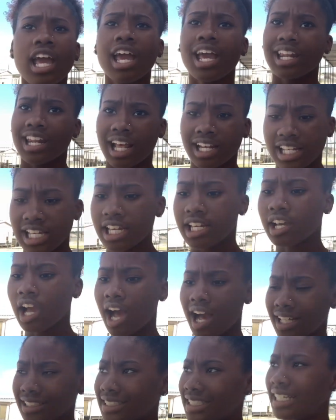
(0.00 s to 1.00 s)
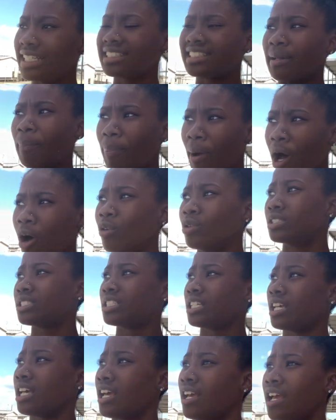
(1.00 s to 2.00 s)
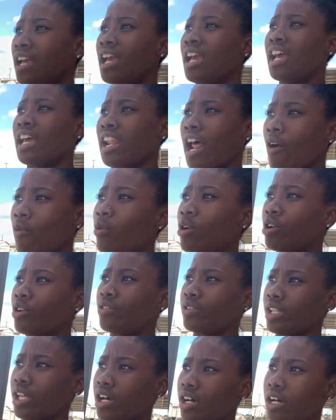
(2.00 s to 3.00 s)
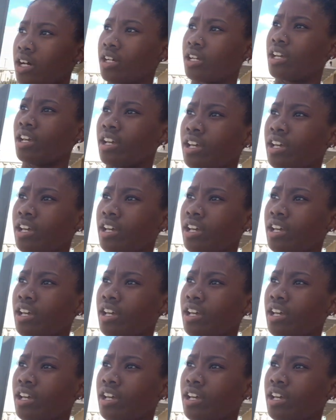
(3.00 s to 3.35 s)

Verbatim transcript: and I need content to post. And I will vlog.